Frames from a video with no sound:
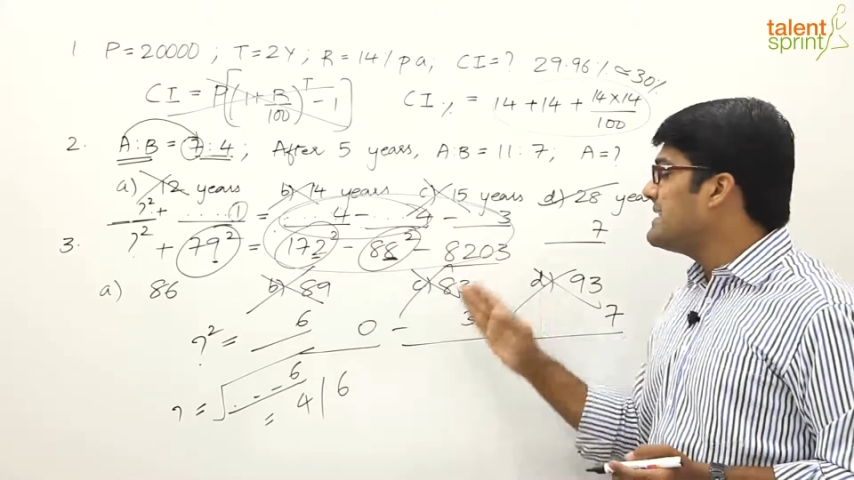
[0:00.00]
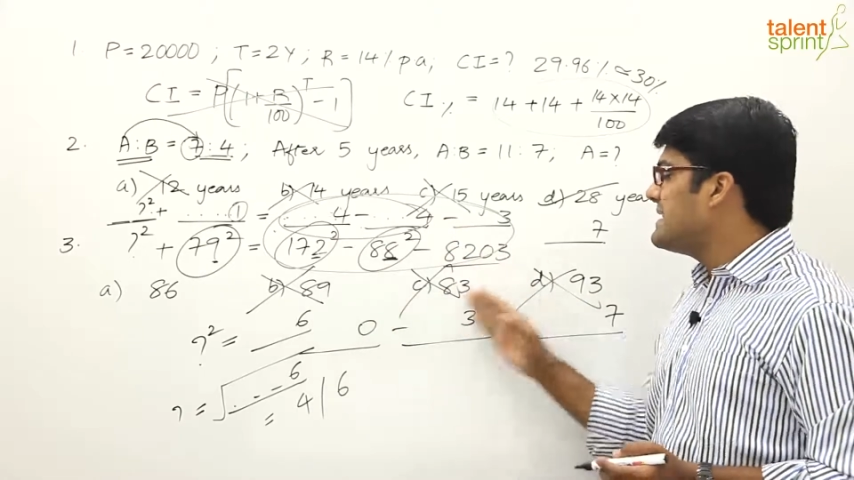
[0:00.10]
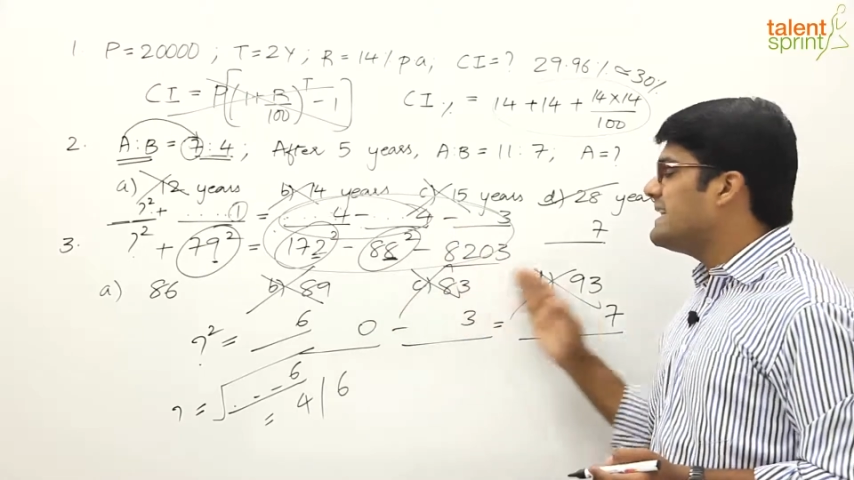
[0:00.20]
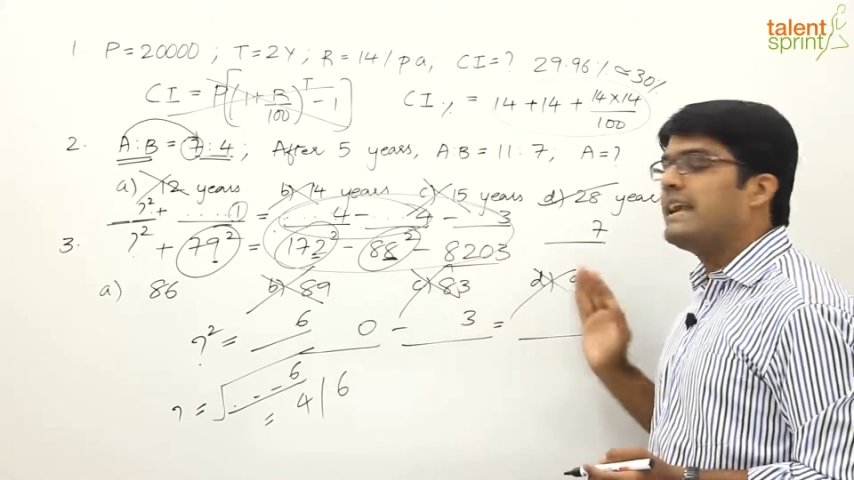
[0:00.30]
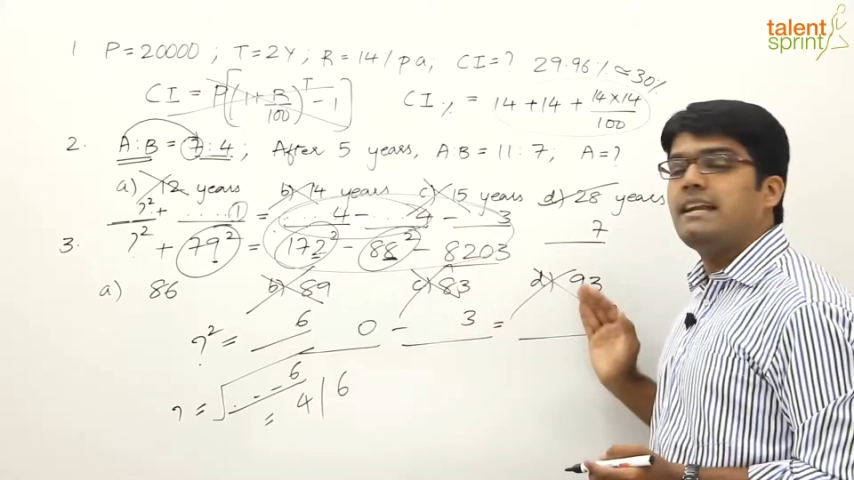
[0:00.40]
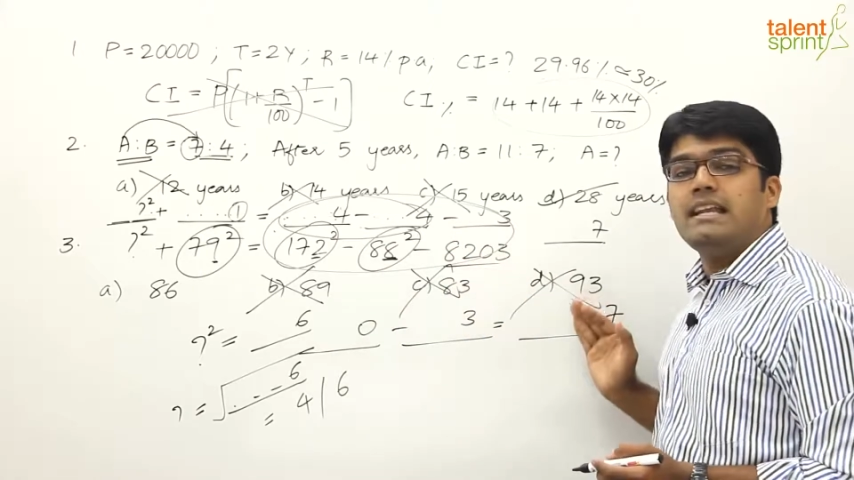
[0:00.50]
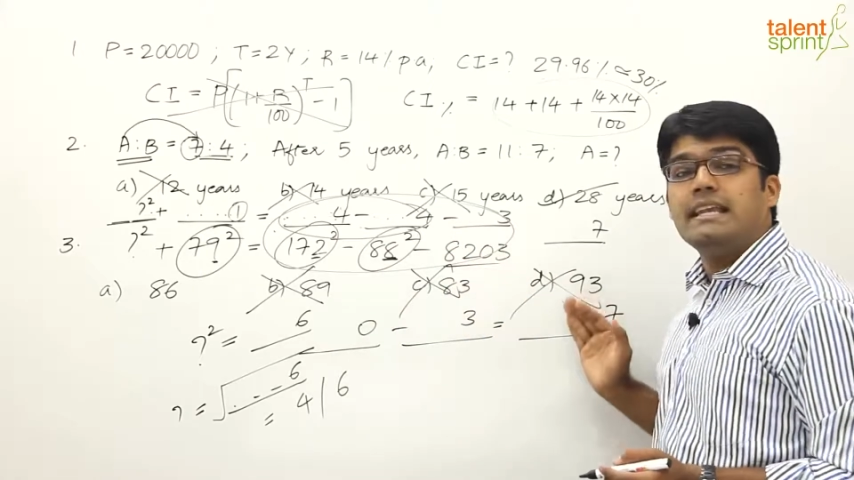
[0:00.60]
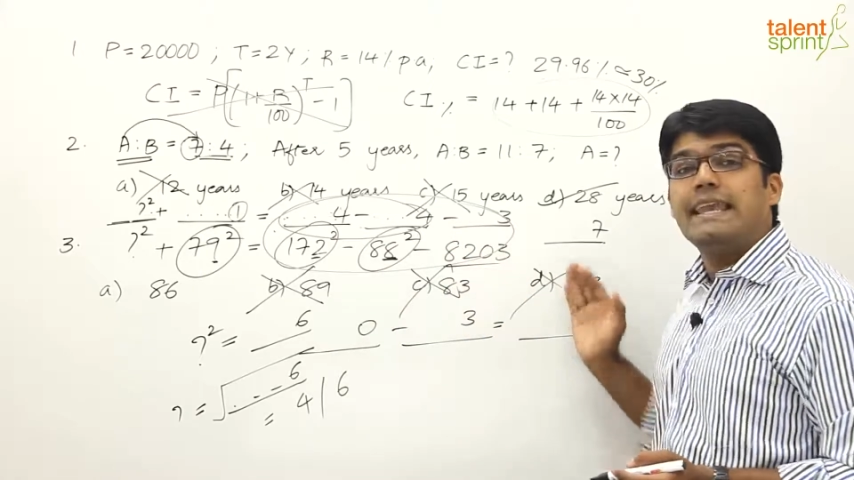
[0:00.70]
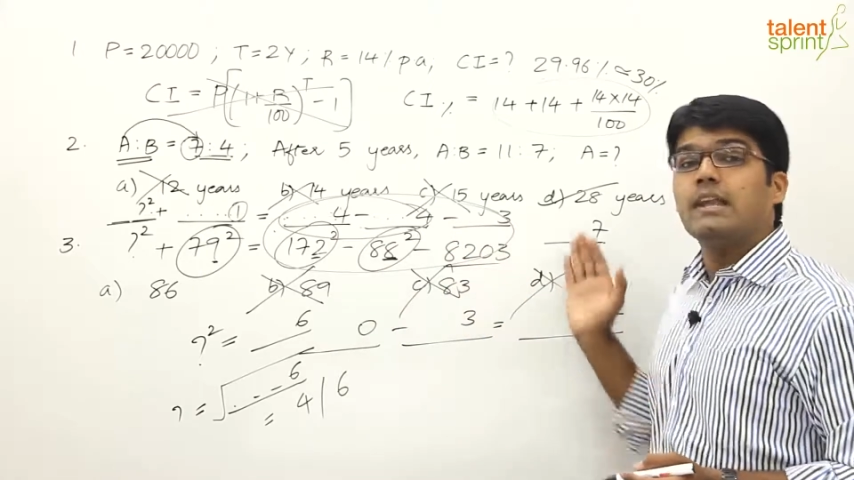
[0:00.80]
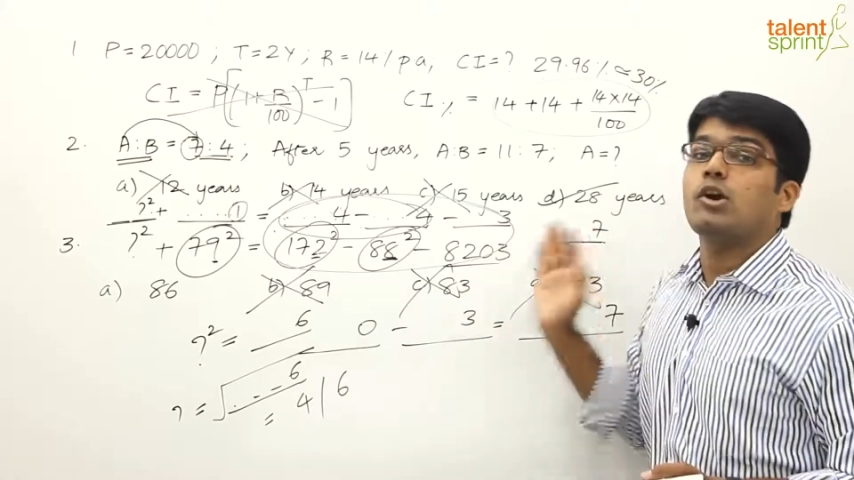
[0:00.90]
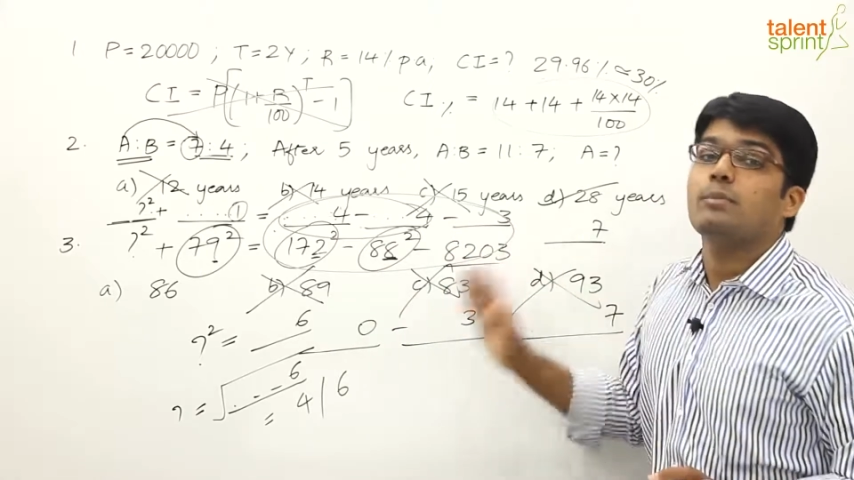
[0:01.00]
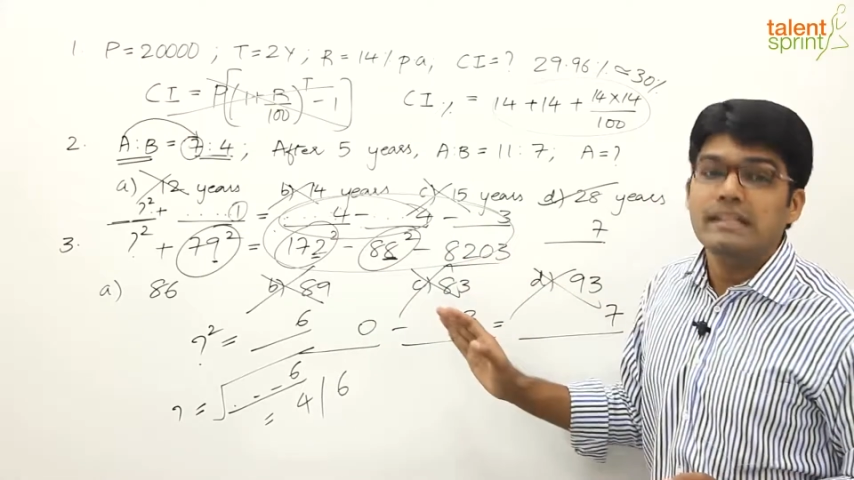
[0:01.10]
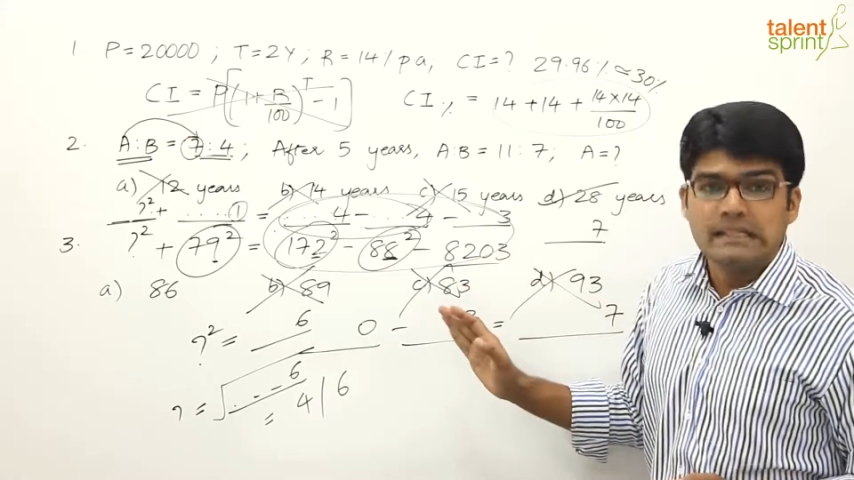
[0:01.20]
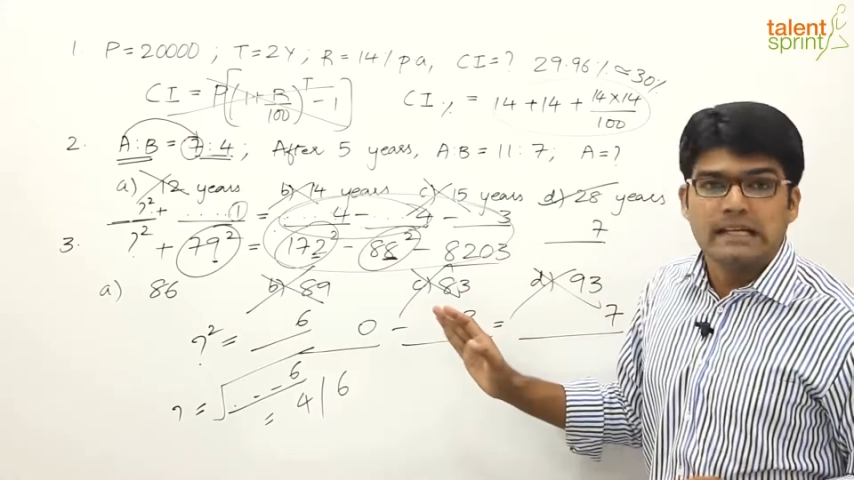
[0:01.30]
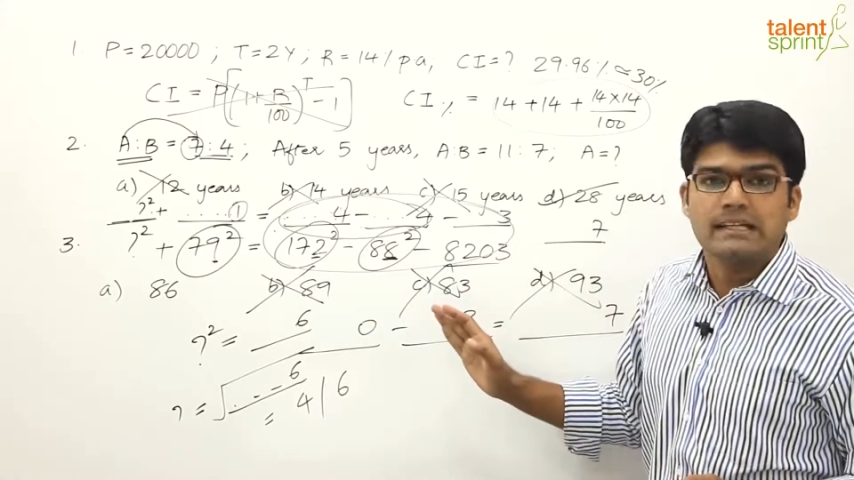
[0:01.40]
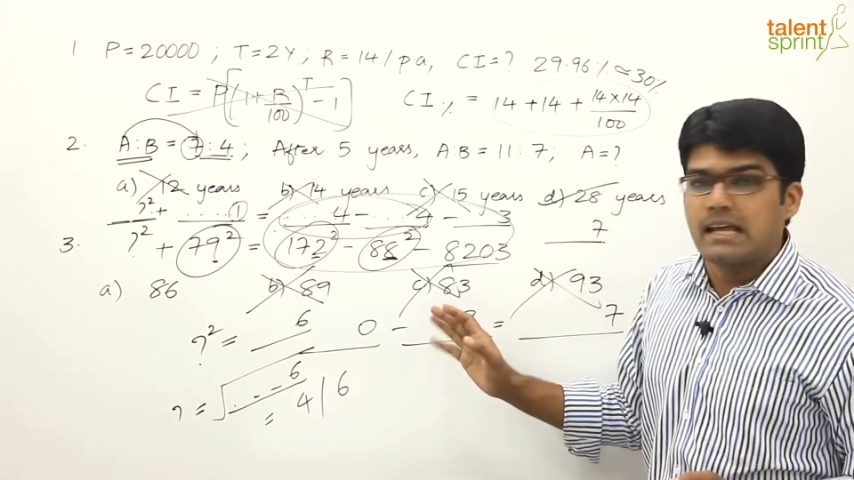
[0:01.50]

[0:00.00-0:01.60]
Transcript: C and D cannot be the correct